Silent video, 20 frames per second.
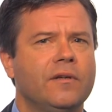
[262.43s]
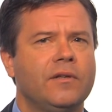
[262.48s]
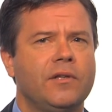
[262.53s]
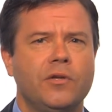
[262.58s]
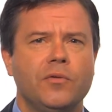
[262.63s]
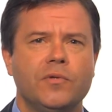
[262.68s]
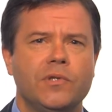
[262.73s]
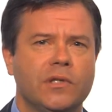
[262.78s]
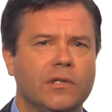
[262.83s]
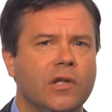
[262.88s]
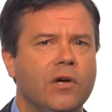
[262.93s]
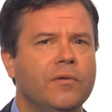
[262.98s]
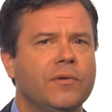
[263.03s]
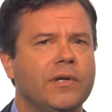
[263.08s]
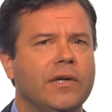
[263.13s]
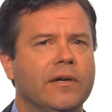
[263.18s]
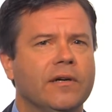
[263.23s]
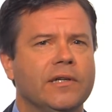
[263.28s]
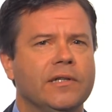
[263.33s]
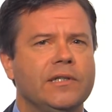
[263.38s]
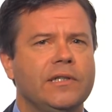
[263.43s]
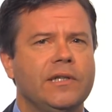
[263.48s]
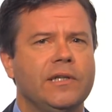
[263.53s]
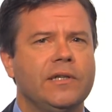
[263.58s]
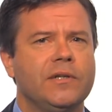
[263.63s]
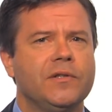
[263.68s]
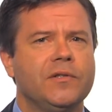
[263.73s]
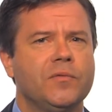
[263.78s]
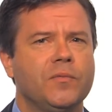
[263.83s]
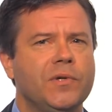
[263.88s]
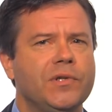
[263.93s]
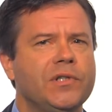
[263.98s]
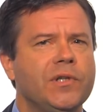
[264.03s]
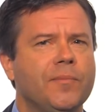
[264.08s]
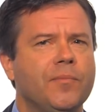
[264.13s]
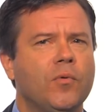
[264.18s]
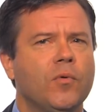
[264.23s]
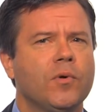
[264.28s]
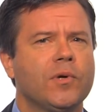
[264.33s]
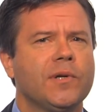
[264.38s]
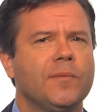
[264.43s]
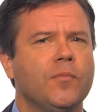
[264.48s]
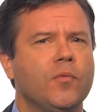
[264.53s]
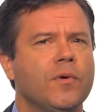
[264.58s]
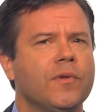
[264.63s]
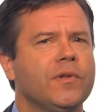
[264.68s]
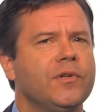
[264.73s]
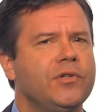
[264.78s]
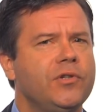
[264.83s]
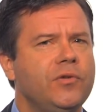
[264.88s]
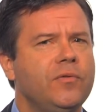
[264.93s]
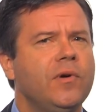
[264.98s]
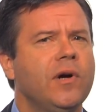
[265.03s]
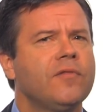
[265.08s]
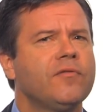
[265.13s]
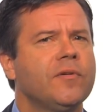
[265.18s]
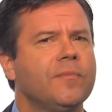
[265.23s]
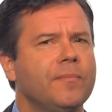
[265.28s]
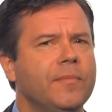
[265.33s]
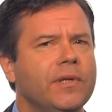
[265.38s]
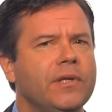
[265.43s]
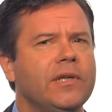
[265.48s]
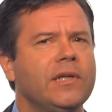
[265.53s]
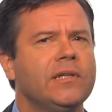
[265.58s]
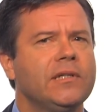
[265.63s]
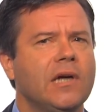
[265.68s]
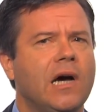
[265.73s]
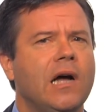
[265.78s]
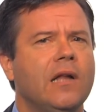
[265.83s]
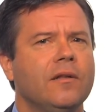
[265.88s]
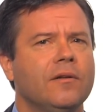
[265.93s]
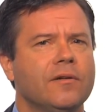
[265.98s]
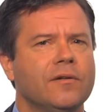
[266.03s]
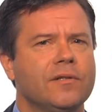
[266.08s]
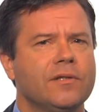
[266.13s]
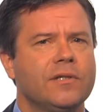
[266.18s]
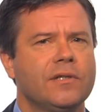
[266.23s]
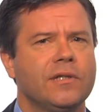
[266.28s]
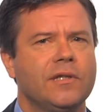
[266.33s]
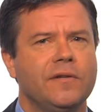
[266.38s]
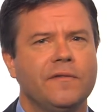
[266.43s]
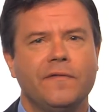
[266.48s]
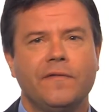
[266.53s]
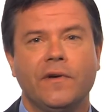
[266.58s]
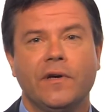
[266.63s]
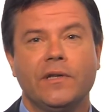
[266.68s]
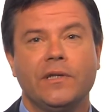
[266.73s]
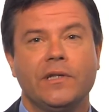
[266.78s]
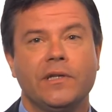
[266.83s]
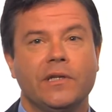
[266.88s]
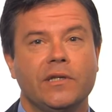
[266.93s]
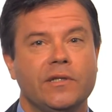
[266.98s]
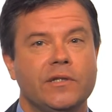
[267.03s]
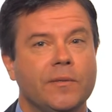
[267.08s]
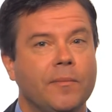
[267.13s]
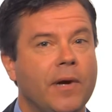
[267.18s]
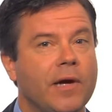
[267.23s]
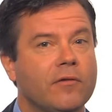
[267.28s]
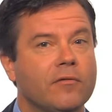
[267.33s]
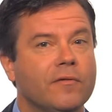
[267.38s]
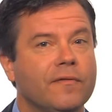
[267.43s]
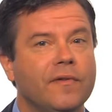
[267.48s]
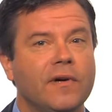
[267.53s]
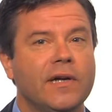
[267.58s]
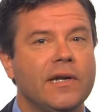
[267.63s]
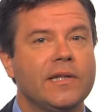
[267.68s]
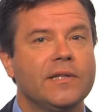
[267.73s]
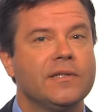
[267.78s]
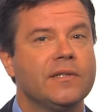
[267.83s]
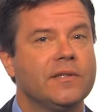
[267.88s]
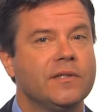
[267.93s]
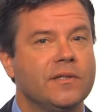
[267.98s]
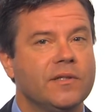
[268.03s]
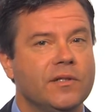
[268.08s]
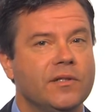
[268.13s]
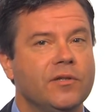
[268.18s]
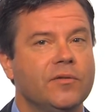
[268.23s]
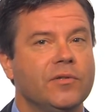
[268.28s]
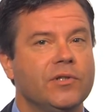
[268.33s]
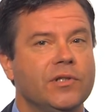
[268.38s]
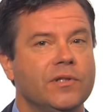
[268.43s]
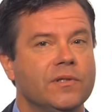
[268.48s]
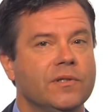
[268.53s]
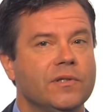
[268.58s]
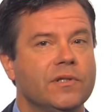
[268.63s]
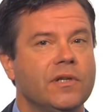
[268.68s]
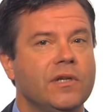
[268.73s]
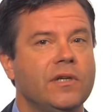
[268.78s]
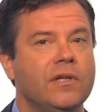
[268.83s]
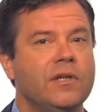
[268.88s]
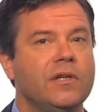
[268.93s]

Using loan guarantees, we supported more than $200 million in funding to microfinance institutions,